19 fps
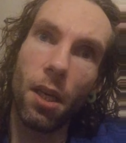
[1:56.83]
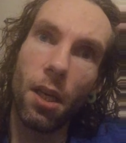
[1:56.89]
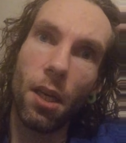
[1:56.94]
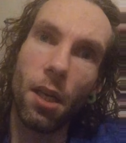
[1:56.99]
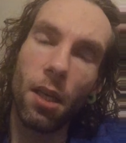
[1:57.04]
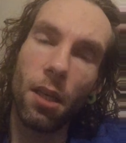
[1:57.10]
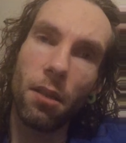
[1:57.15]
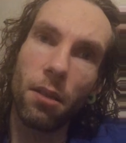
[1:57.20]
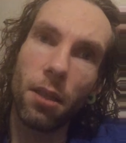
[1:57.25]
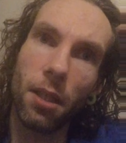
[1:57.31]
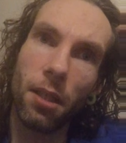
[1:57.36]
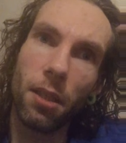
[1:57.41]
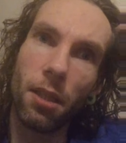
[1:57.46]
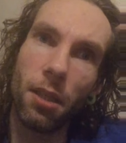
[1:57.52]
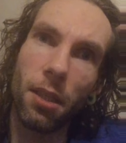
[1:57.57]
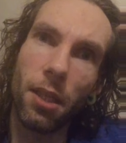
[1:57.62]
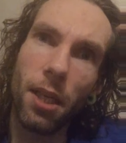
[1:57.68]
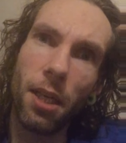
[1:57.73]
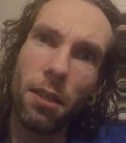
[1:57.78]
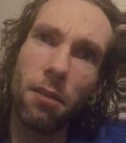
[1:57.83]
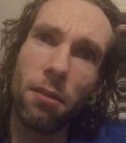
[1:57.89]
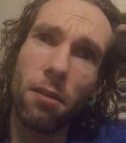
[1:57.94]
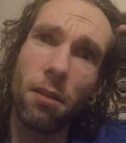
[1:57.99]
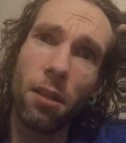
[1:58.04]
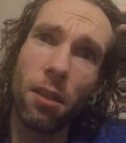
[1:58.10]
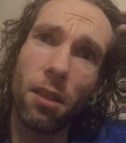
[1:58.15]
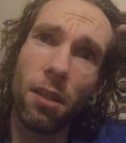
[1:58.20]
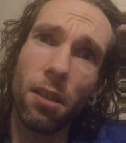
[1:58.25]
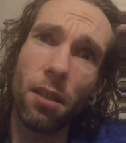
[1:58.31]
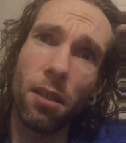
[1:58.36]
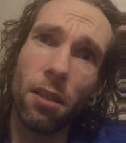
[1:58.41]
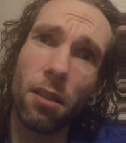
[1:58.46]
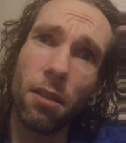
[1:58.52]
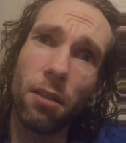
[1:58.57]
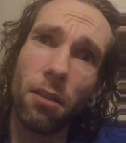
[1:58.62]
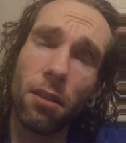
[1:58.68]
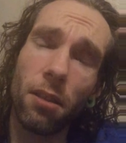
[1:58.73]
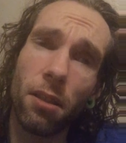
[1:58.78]
And I did that.
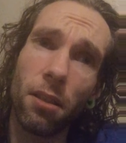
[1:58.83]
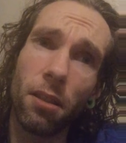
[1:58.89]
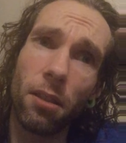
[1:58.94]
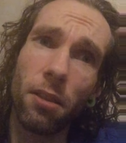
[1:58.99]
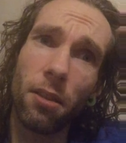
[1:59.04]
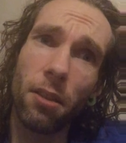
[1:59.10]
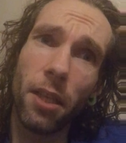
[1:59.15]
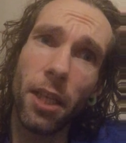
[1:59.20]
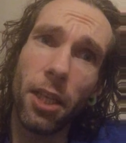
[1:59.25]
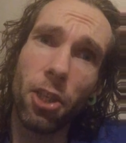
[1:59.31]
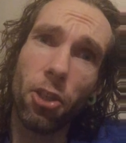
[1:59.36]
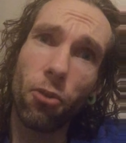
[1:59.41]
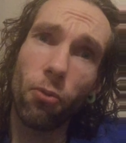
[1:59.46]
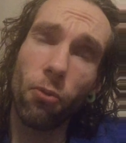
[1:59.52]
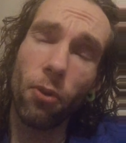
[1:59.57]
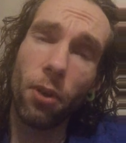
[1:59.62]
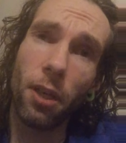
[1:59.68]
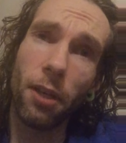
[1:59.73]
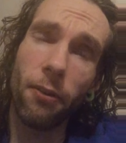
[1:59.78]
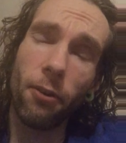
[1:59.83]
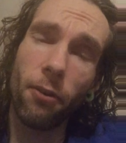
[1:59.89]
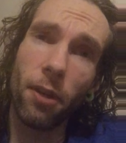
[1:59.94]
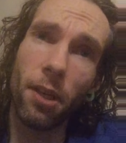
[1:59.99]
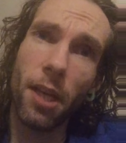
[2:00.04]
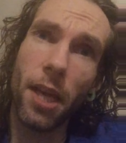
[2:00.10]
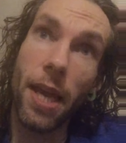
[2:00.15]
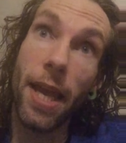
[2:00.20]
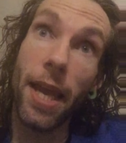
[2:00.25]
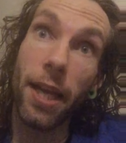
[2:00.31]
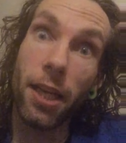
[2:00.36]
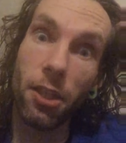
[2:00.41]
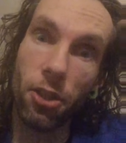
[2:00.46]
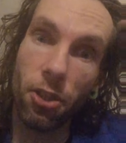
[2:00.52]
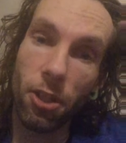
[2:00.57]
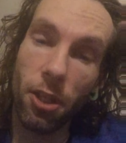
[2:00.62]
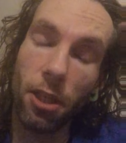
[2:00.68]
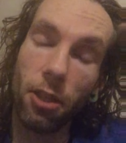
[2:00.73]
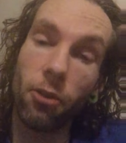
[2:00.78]
The
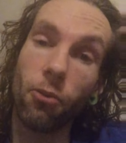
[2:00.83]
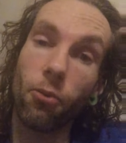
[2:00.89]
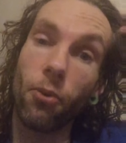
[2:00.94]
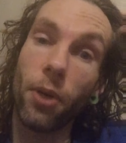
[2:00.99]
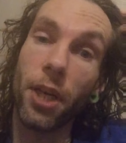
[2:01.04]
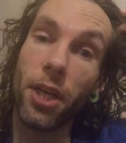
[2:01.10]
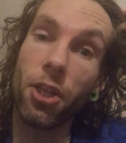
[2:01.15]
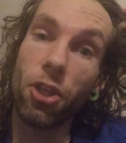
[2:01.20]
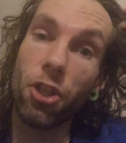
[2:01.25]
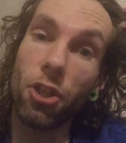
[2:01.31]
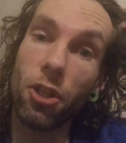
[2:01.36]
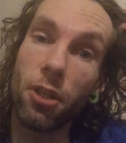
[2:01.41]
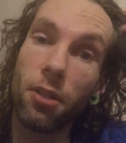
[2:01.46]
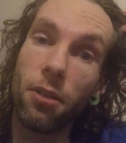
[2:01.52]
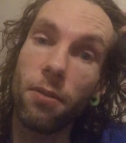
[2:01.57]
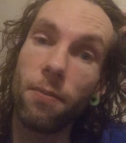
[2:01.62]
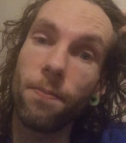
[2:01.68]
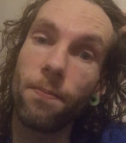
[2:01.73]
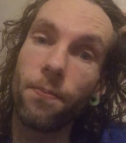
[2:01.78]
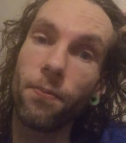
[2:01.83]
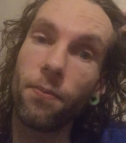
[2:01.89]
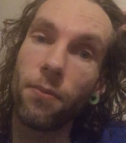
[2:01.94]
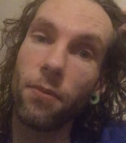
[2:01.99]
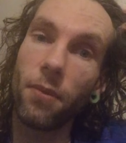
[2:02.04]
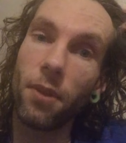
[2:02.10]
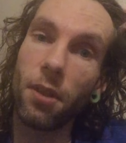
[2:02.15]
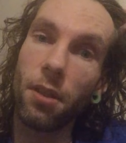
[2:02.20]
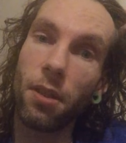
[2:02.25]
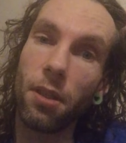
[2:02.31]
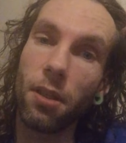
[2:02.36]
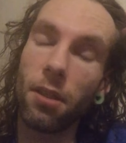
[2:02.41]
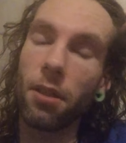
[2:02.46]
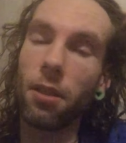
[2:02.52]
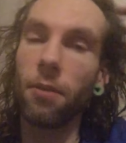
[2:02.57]
acceleration uh,